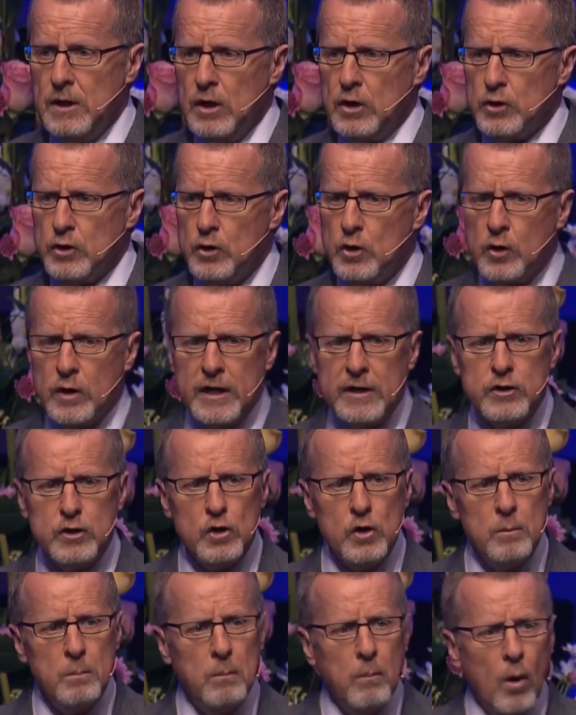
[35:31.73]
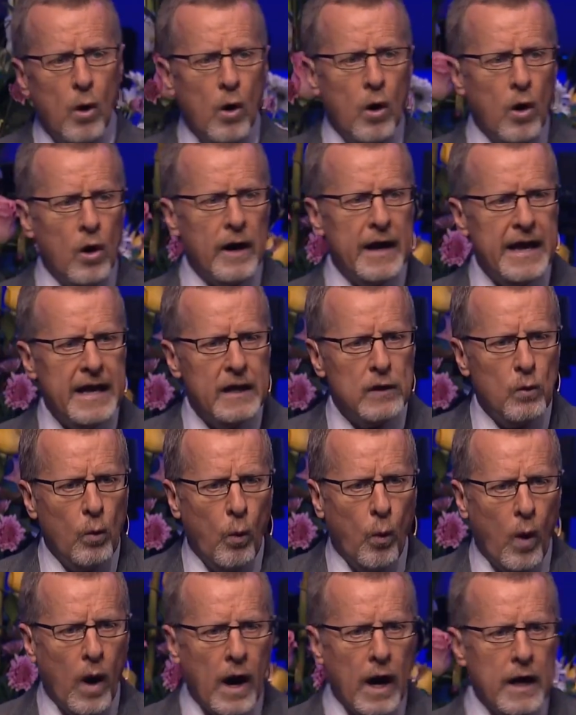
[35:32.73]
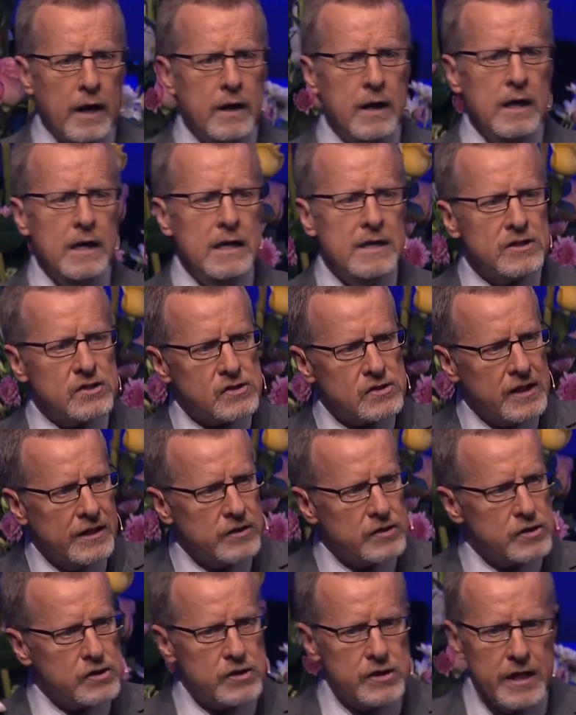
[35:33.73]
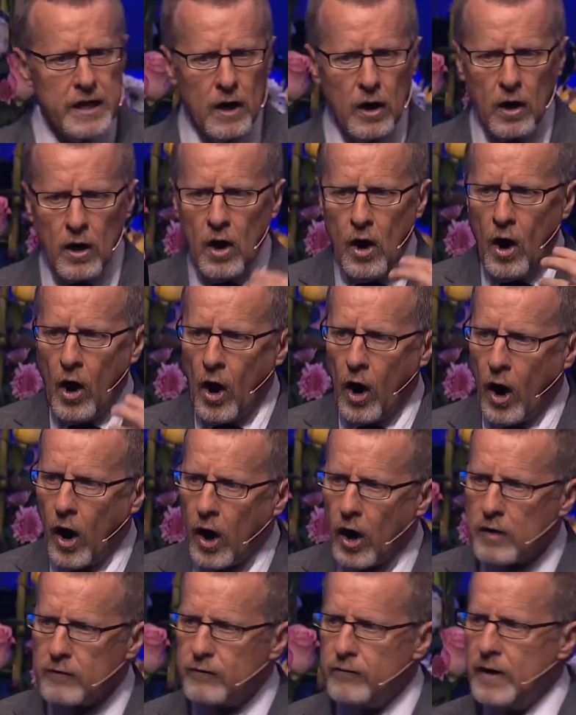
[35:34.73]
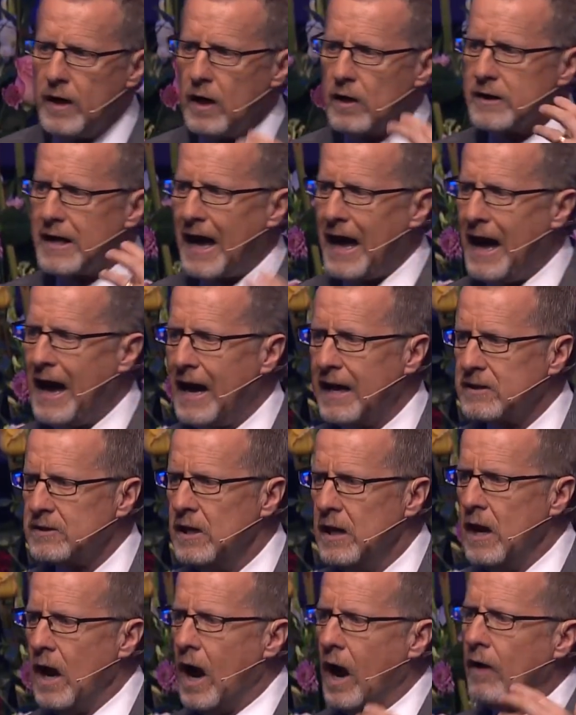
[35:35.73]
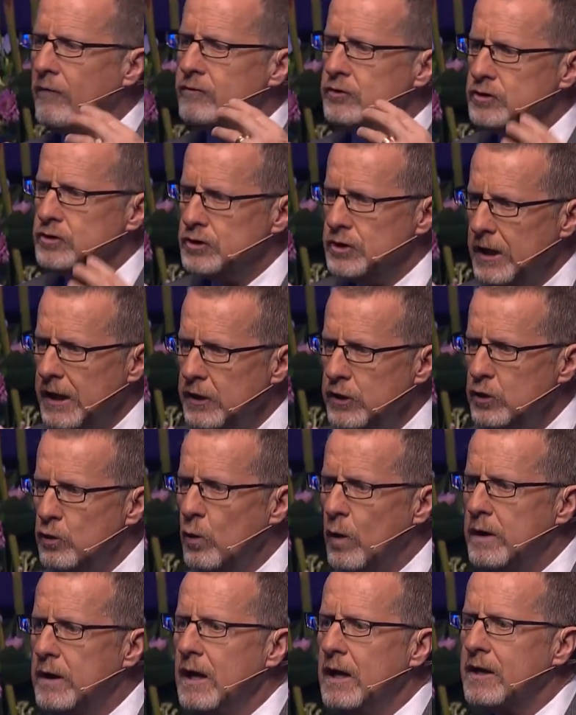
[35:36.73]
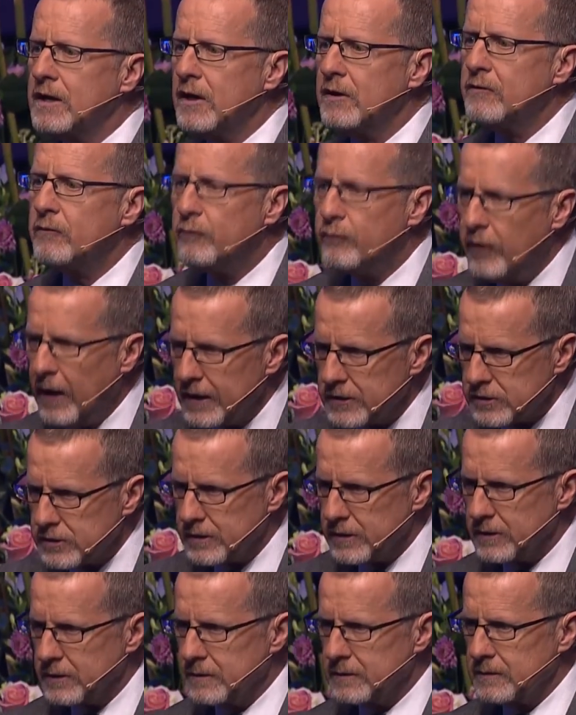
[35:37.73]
You can do more in one sincere, heartfelt act of genuine confession